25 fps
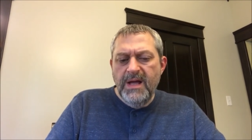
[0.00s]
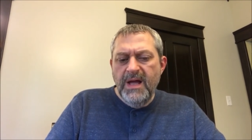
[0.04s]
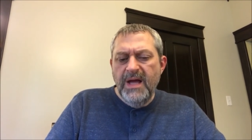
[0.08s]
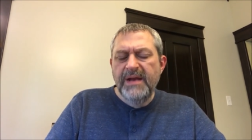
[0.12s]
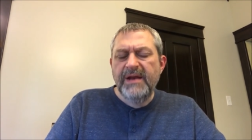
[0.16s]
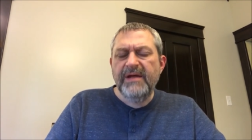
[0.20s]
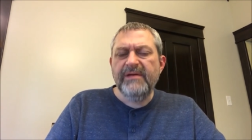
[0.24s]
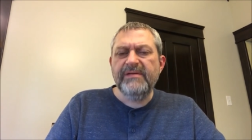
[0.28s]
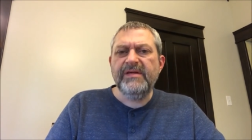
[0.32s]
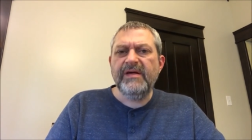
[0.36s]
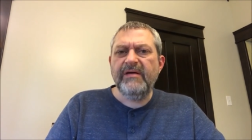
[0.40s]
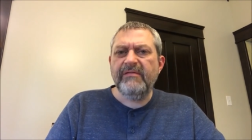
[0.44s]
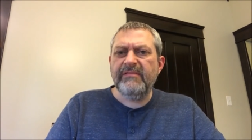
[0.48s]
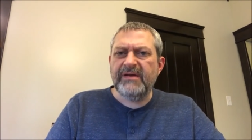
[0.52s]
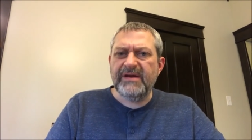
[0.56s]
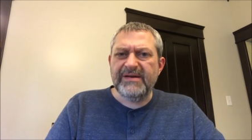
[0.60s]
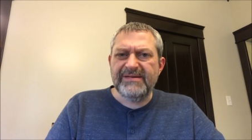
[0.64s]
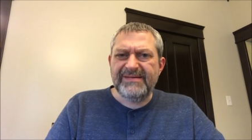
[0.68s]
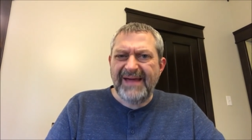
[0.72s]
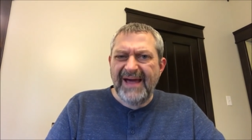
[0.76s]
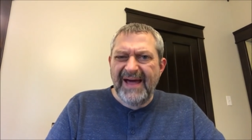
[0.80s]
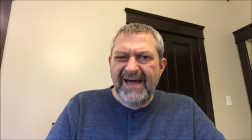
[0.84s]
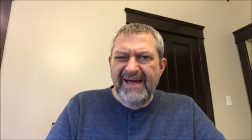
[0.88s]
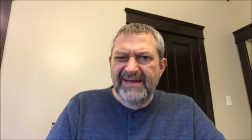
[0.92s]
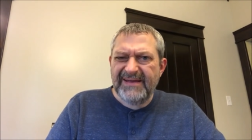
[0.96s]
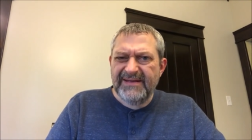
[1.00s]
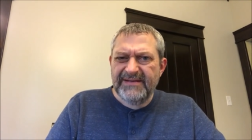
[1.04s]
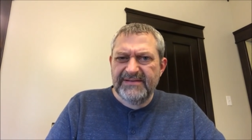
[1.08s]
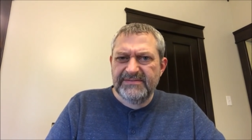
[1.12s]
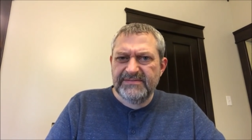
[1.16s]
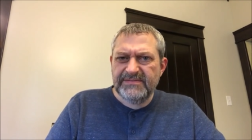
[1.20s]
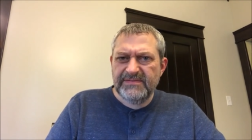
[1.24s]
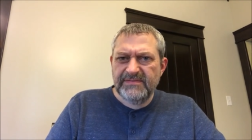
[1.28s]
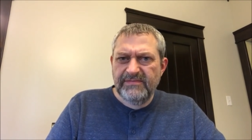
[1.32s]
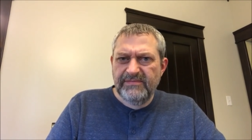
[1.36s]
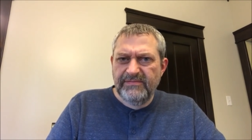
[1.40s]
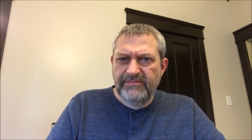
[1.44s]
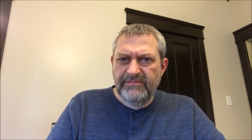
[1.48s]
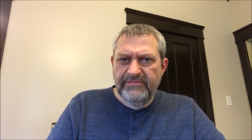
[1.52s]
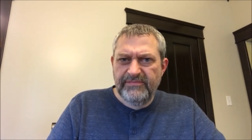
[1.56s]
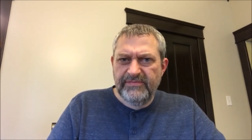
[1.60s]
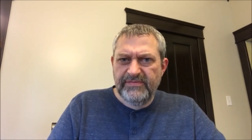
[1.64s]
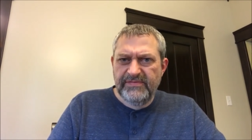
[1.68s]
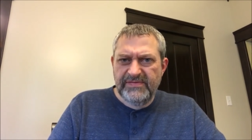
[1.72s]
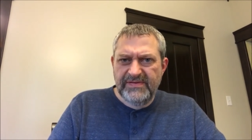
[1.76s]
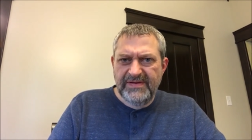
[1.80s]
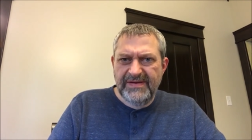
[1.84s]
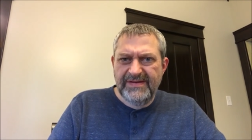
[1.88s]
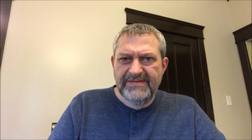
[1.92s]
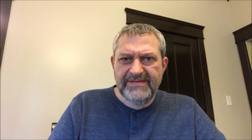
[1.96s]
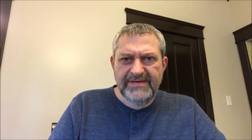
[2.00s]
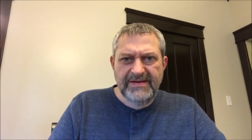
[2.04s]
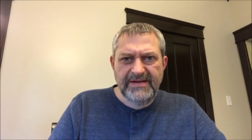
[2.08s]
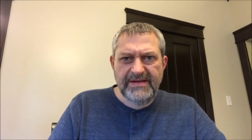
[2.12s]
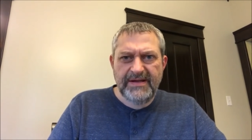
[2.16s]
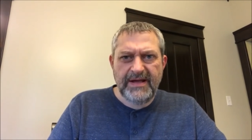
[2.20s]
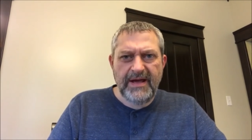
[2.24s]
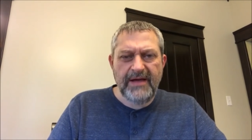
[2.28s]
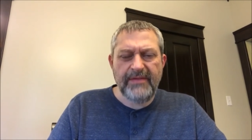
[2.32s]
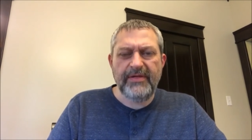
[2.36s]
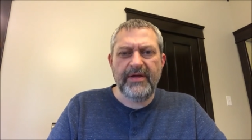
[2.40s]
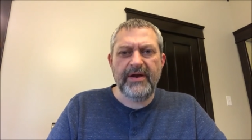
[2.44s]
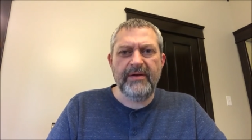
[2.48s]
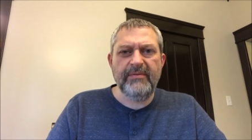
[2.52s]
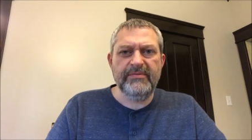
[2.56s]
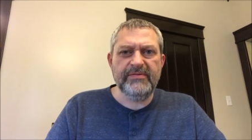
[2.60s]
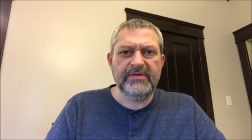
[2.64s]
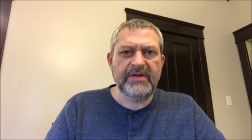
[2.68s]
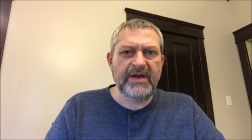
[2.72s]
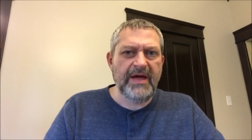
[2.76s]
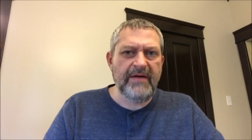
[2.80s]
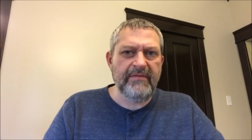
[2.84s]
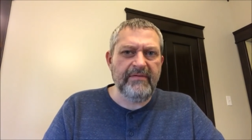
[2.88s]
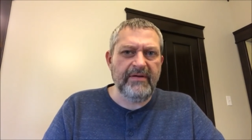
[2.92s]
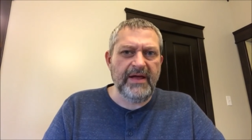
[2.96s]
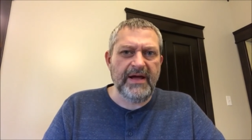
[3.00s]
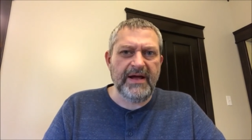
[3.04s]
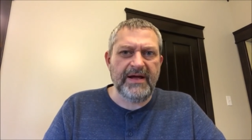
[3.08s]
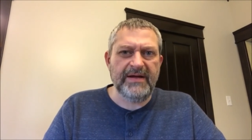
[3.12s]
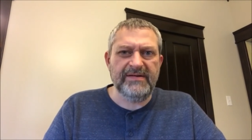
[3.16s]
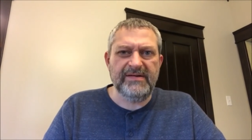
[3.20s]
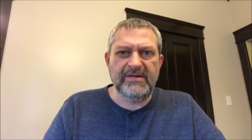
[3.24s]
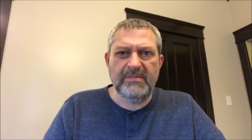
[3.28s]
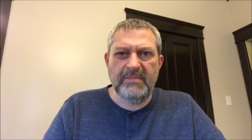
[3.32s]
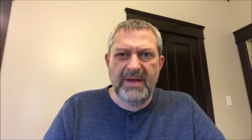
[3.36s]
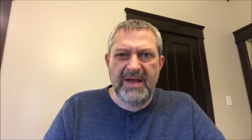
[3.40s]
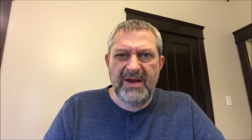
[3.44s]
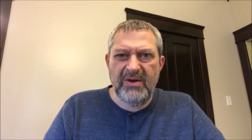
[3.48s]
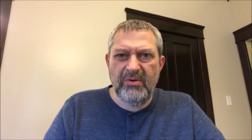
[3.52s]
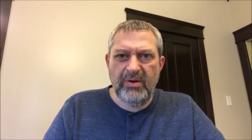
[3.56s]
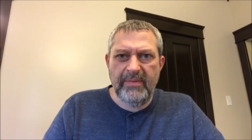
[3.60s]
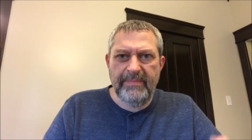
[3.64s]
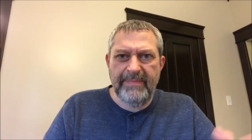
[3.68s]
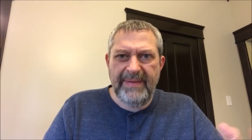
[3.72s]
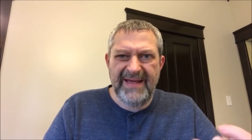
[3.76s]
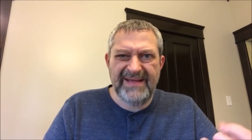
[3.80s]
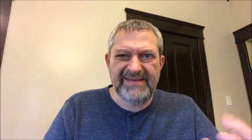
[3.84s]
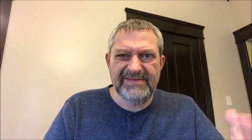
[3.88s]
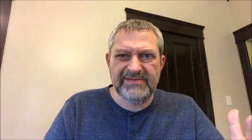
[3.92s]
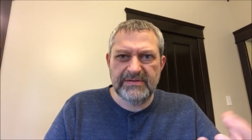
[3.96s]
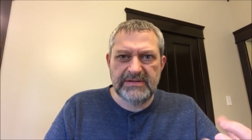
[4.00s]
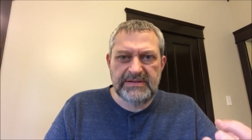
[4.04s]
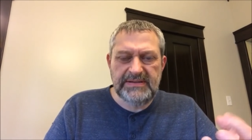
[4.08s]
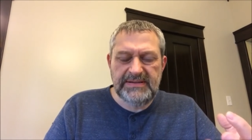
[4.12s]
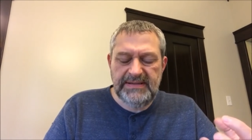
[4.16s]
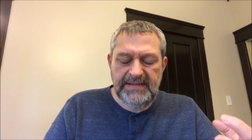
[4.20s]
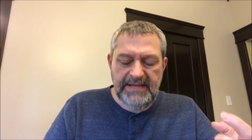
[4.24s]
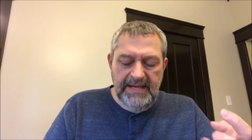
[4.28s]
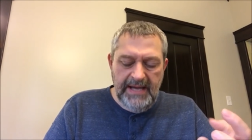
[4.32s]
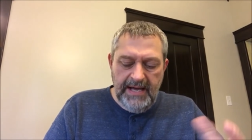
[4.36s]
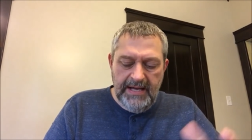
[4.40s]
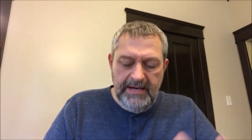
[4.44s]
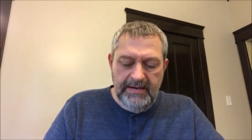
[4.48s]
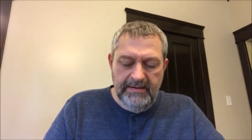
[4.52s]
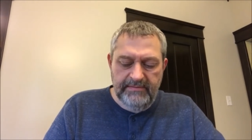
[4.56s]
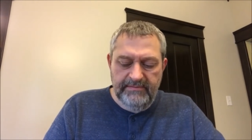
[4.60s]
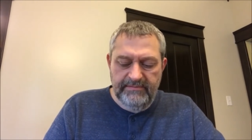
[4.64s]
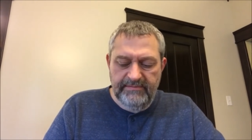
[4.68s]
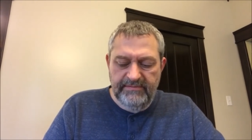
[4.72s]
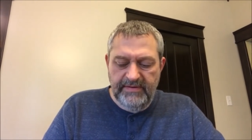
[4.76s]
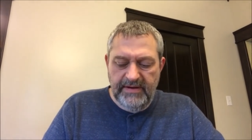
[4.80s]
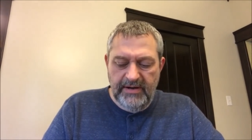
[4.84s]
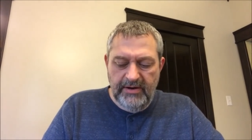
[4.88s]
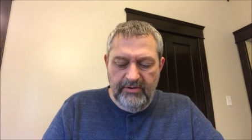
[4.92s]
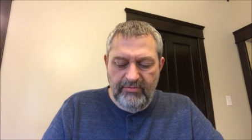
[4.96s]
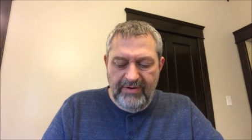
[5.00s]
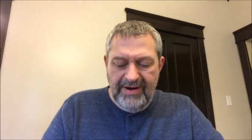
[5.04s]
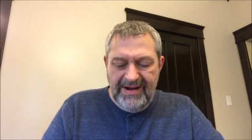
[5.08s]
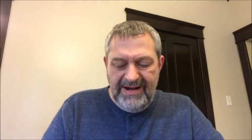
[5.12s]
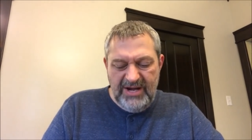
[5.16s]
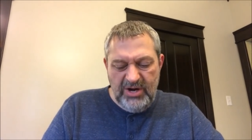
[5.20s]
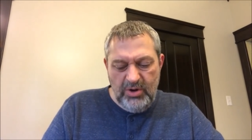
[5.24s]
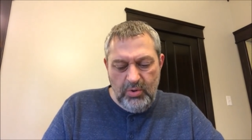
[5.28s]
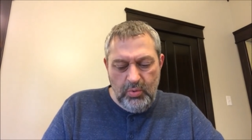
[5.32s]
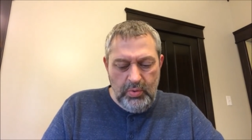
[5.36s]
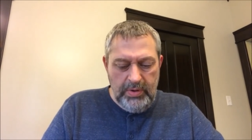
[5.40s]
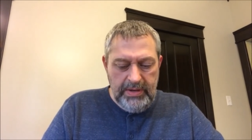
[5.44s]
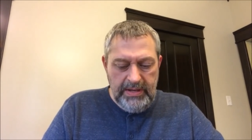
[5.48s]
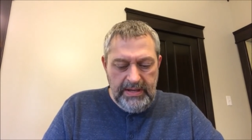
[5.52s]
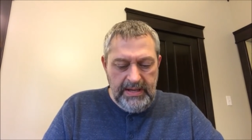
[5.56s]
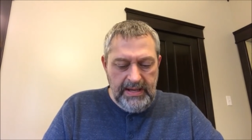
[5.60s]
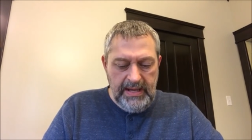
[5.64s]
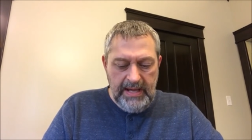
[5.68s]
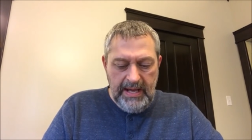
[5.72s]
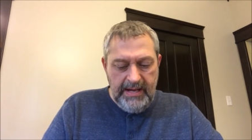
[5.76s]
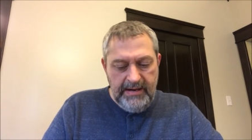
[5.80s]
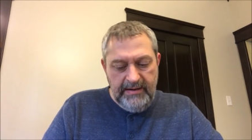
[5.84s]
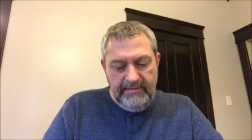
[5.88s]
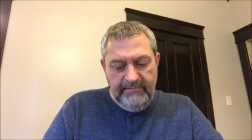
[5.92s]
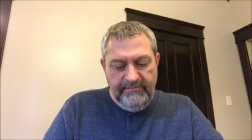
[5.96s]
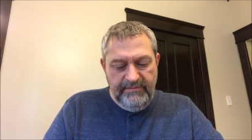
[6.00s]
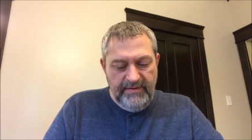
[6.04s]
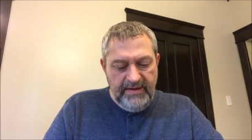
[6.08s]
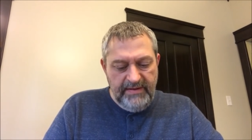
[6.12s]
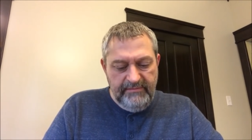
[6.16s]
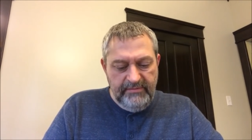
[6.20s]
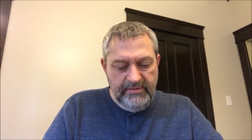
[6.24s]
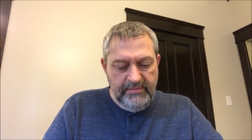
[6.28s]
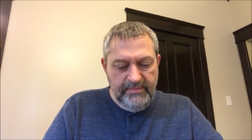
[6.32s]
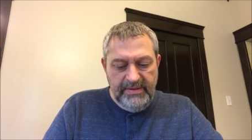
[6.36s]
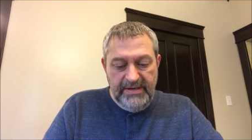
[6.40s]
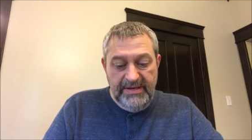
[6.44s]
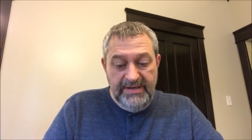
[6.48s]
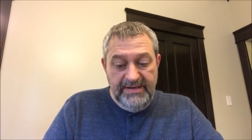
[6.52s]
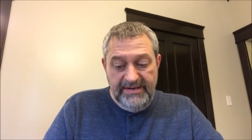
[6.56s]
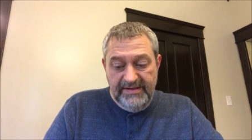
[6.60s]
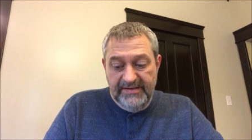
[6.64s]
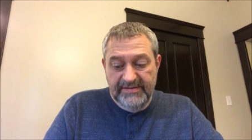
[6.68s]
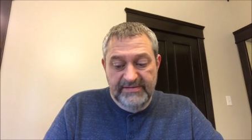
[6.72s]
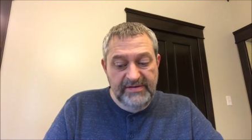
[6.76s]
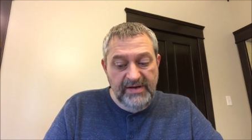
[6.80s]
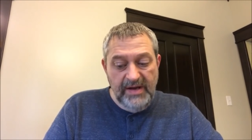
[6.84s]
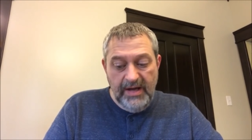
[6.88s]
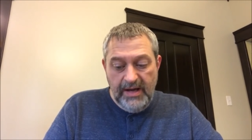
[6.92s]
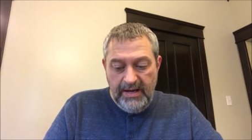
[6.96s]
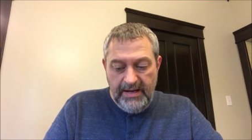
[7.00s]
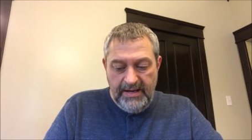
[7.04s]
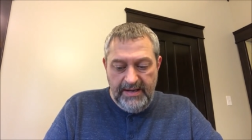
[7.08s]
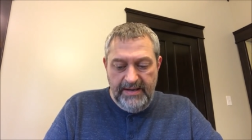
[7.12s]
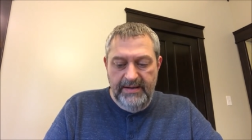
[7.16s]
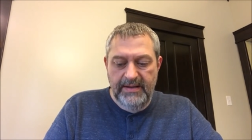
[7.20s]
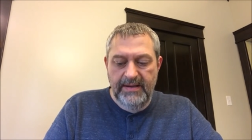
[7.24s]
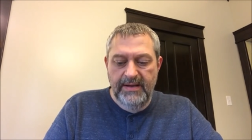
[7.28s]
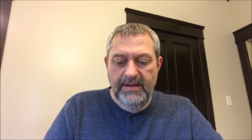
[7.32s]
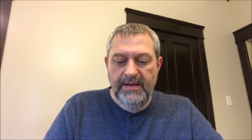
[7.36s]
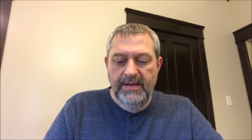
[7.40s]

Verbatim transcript: an Italian seasoning. I thought it was gonna have like a tomatoey, basil-y kind of oregano-y kind of flavor, but it does not.